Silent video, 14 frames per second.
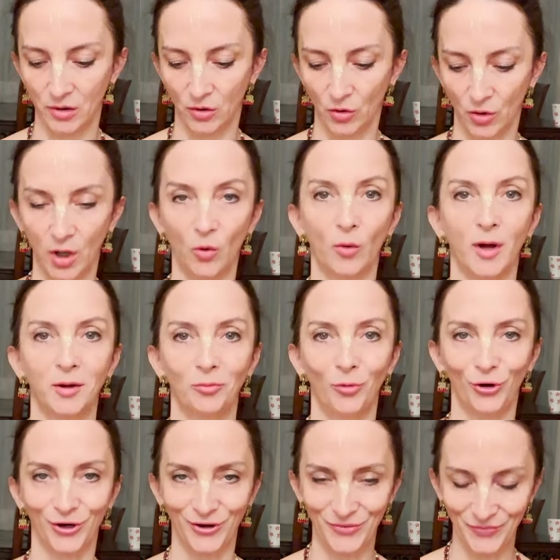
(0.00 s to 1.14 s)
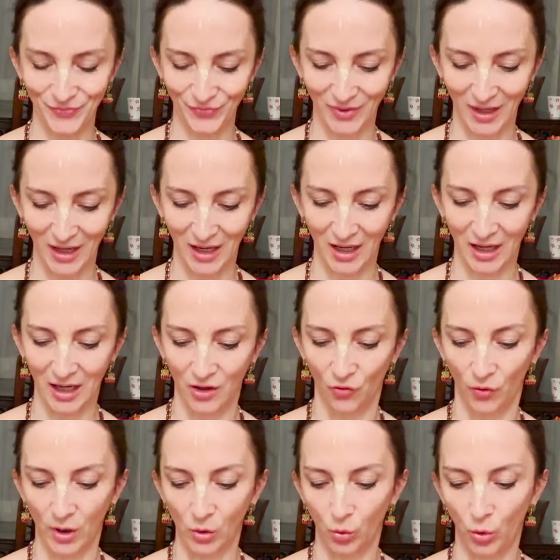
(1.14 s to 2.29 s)
Okay, one more.
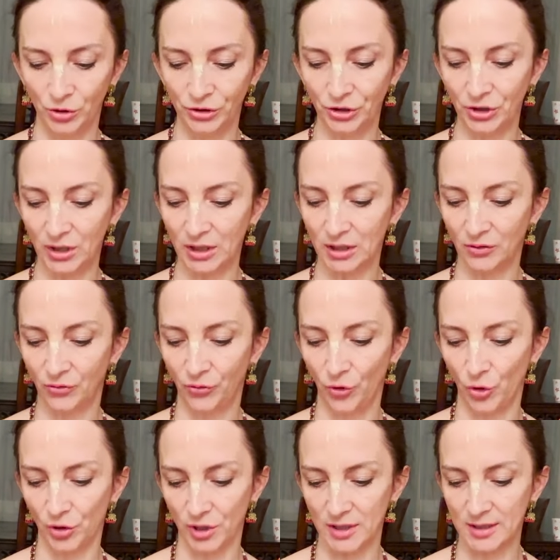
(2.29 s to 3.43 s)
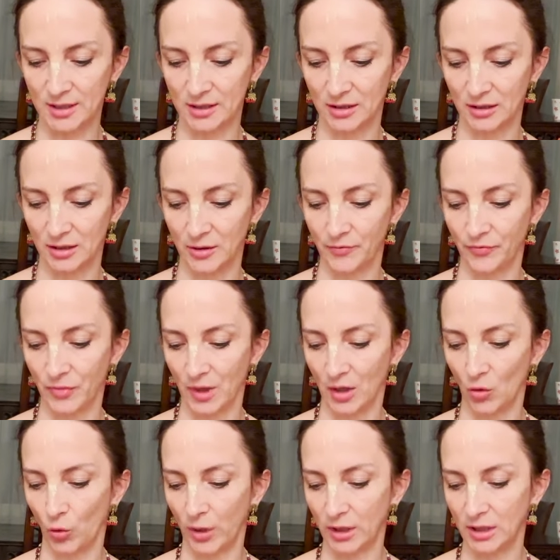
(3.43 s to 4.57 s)
While wandering in the forest,
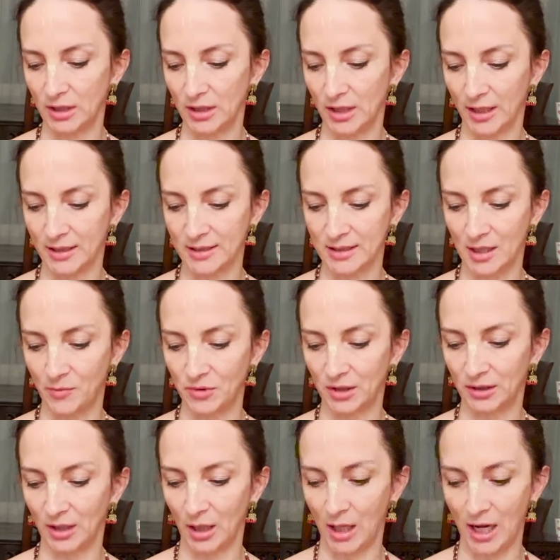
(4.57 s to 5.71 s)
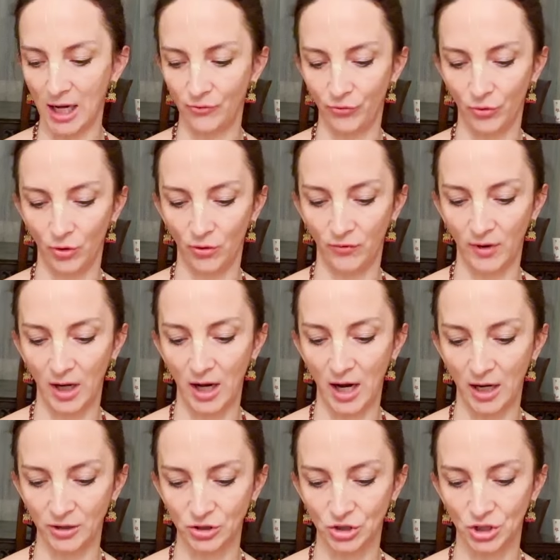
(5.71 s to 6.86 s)
where he accepted a life of a
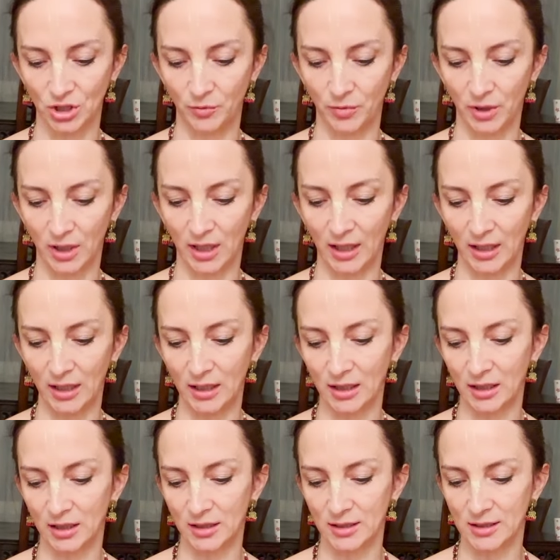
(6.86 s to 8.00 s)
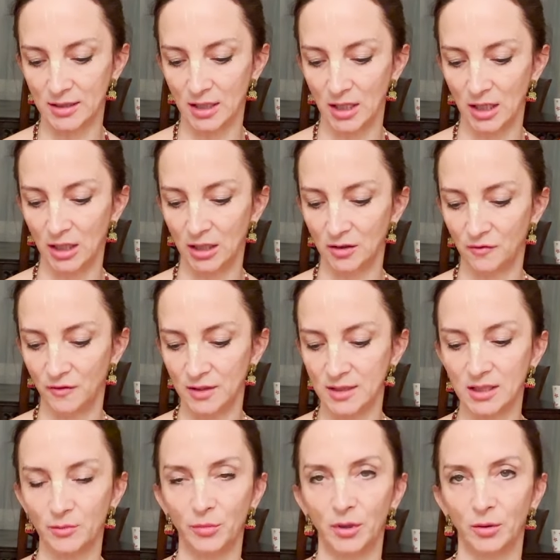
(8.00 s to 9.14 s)
hardship, carrying his
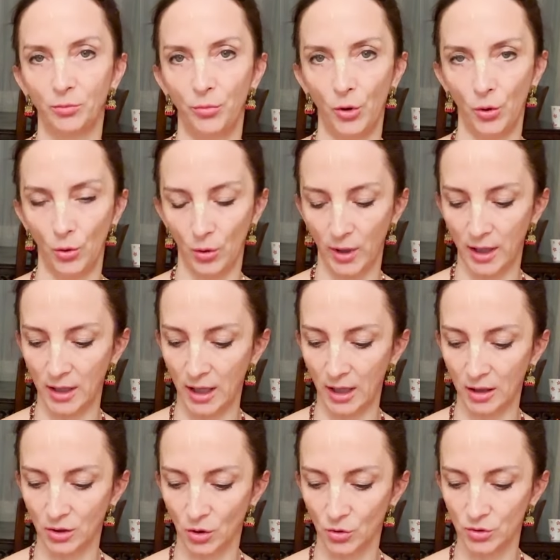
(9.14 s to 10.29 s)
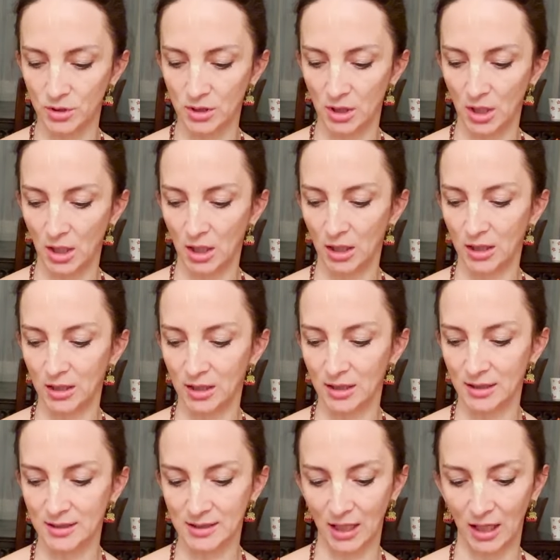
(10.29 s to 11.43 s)
invincible bow and arrows in
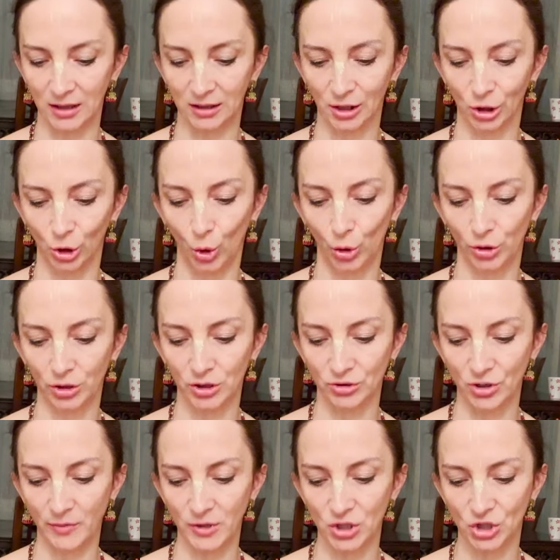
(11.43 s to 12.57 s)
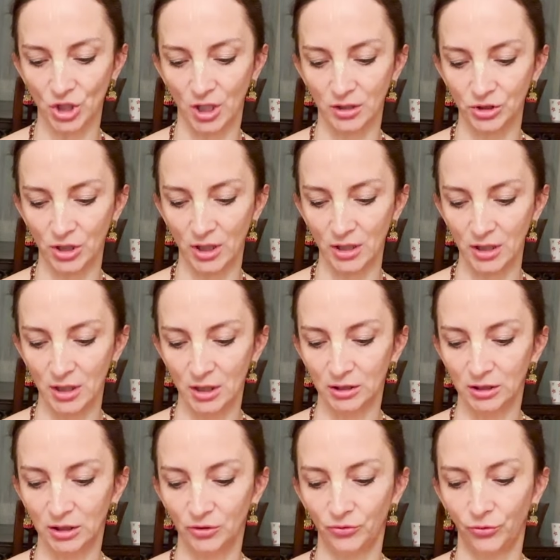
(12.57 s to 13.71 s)
his hand, Lord Ramachandra
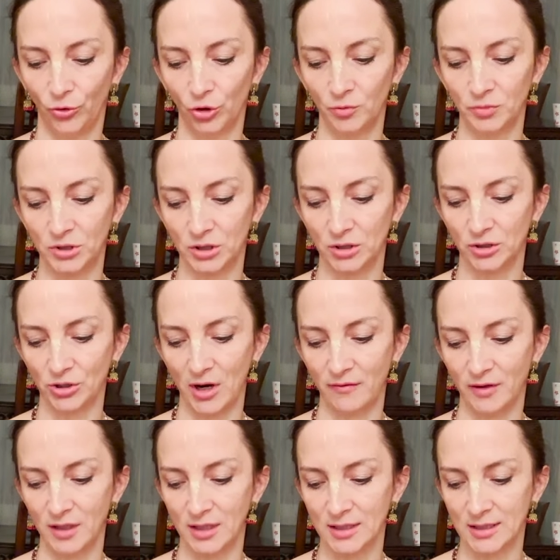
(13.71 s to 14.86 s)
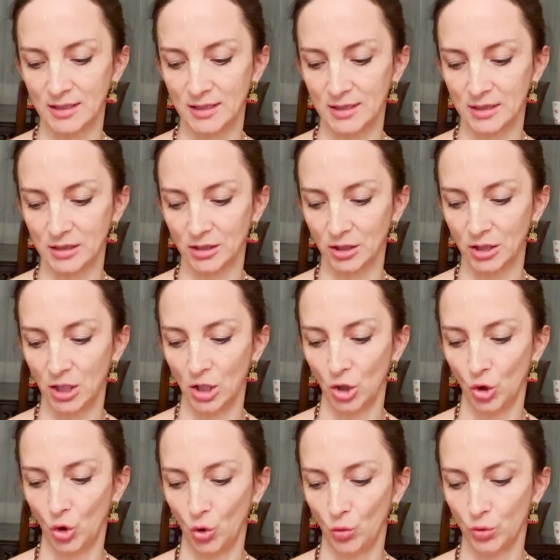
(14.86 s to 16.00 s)
deformed Ravana's sister,
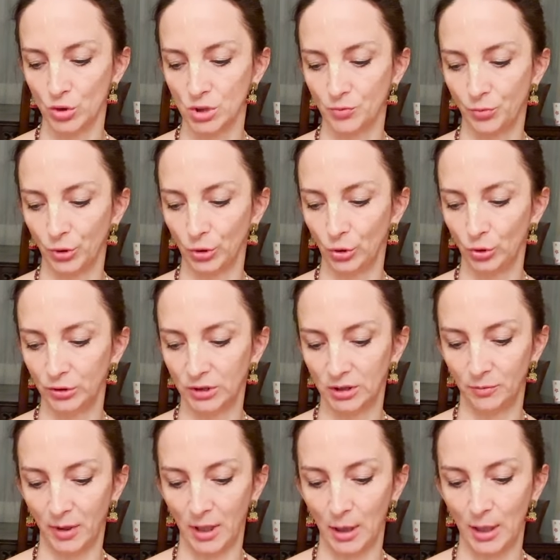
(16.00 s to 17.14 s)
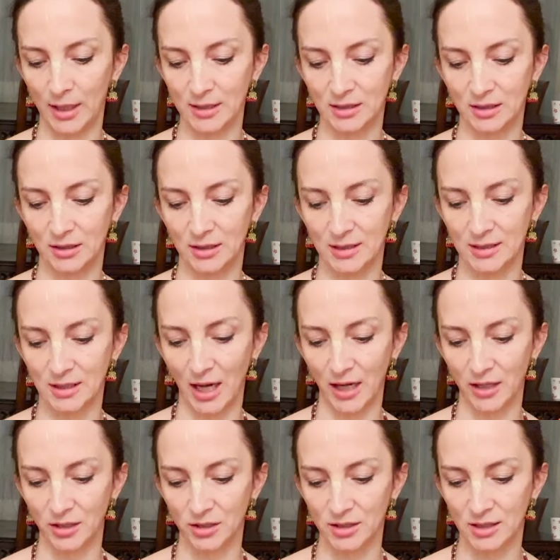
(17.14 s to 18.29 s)
who was polluted by lust
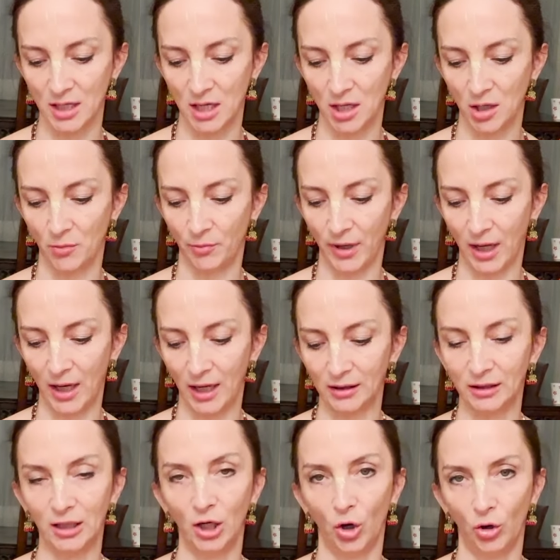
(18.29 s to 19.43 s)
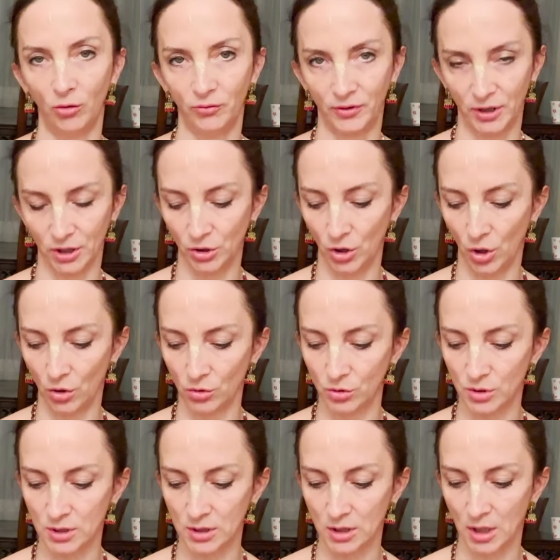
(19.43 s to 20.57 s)
desires, by cutting off her
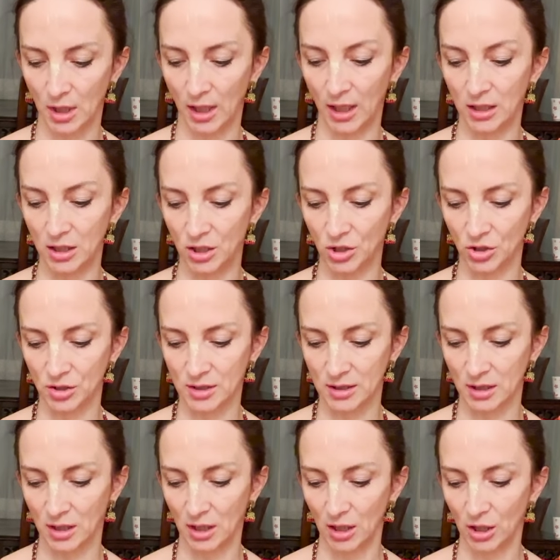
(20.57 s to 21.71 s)
nose and ears.